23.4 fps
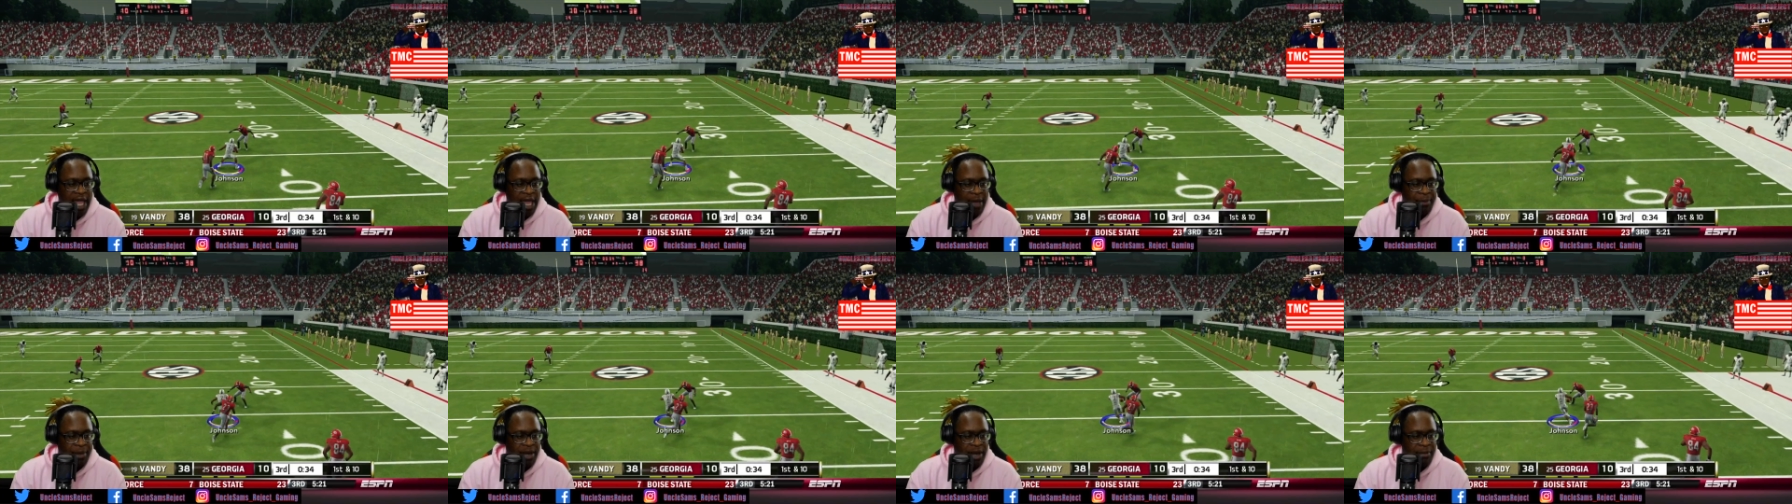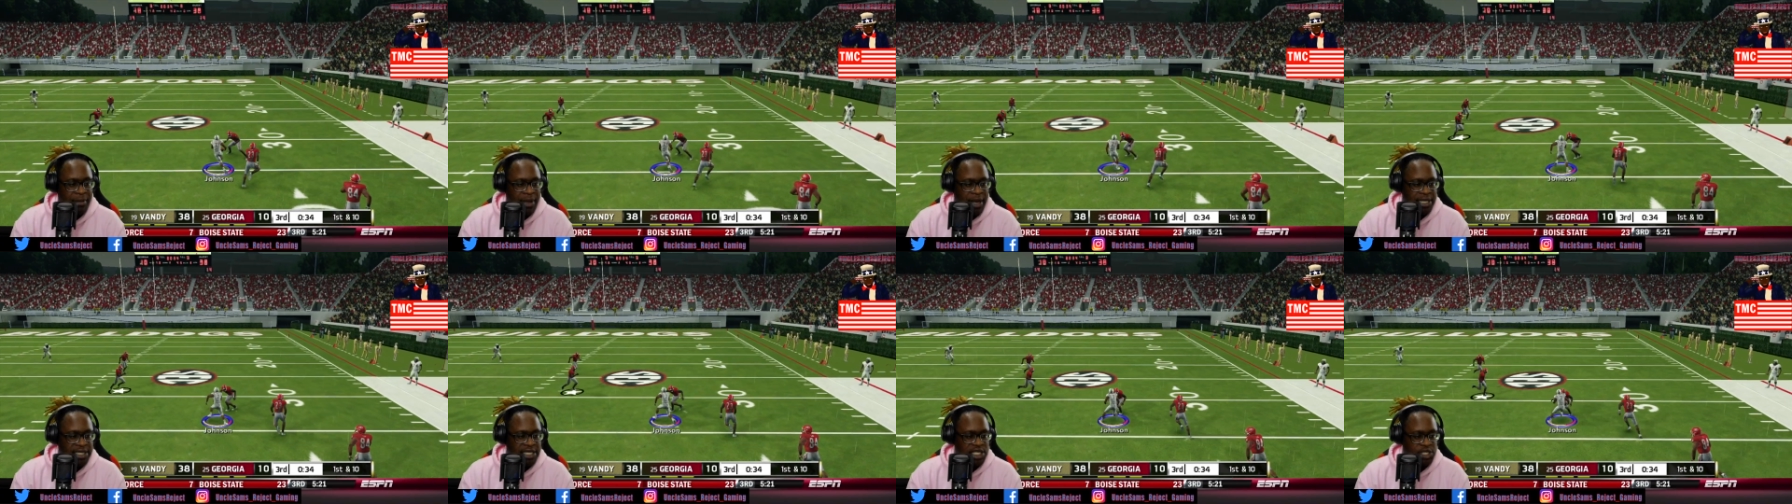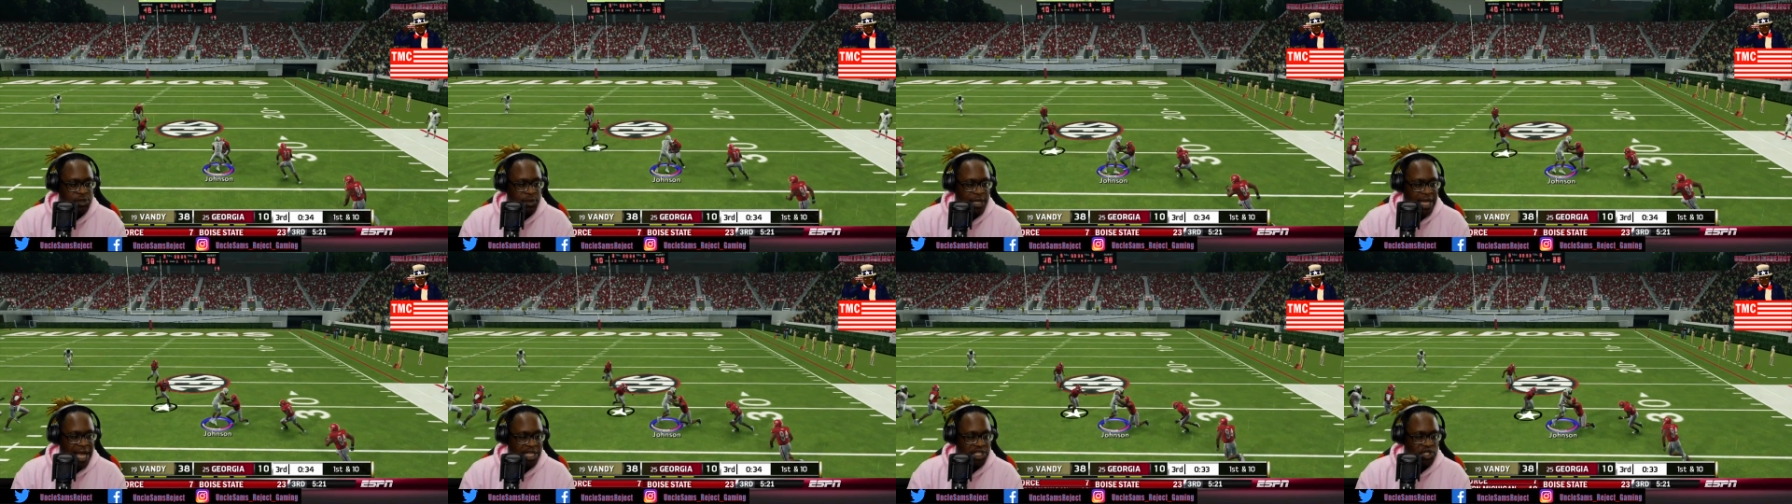Cam. Been a minute
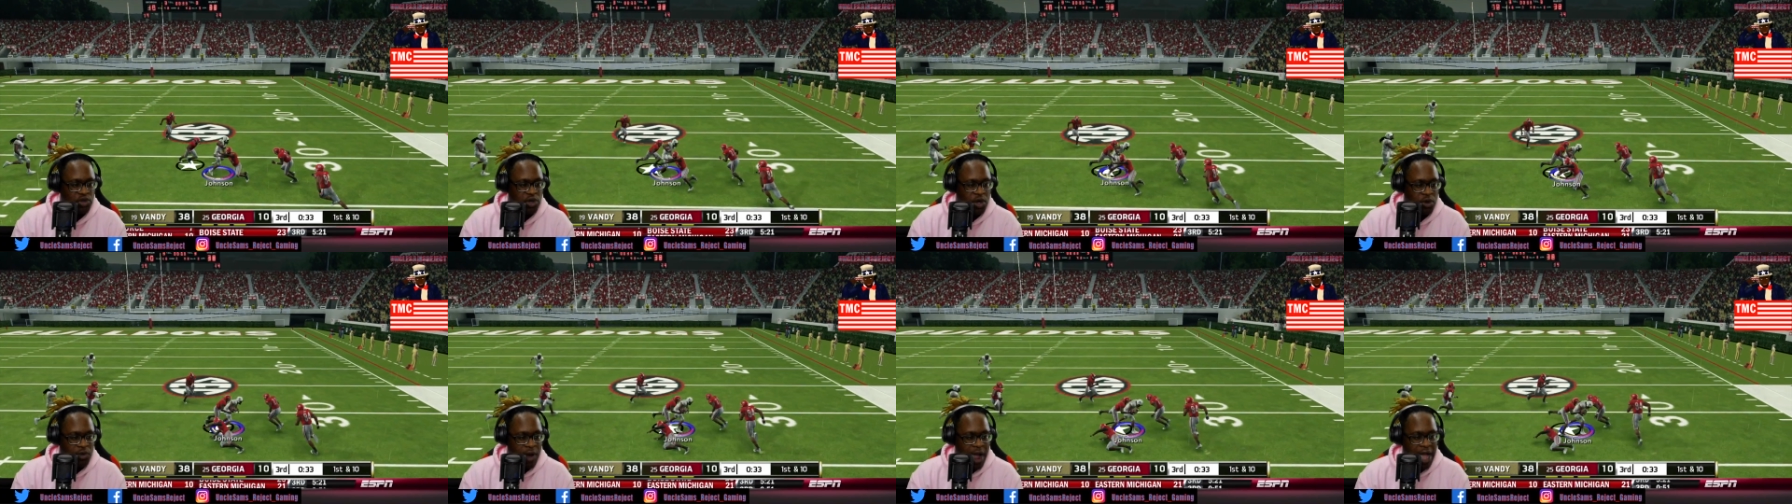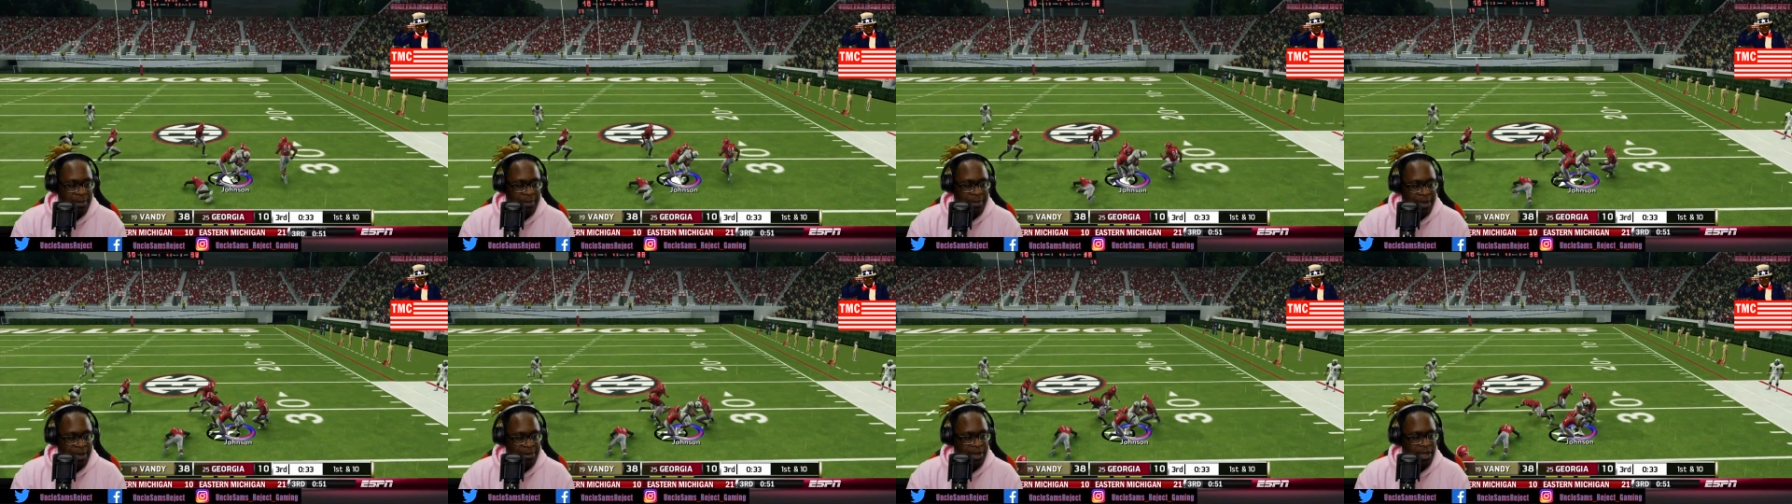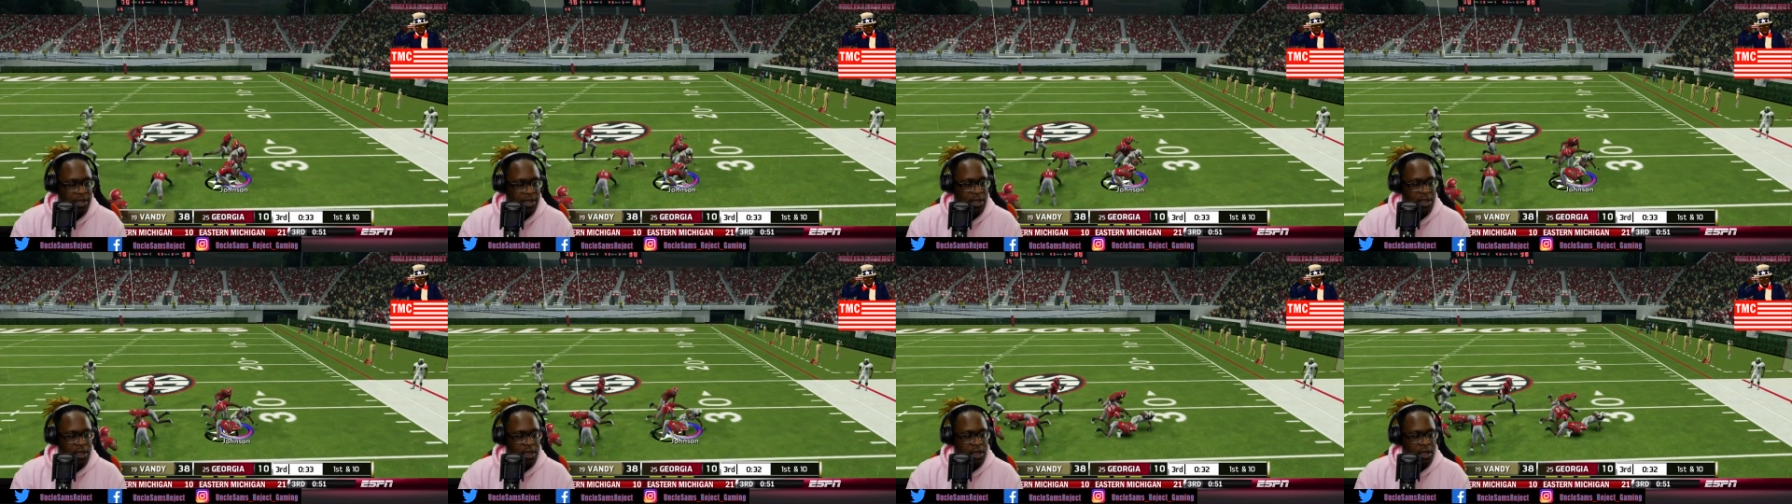since we got you to rock, baby.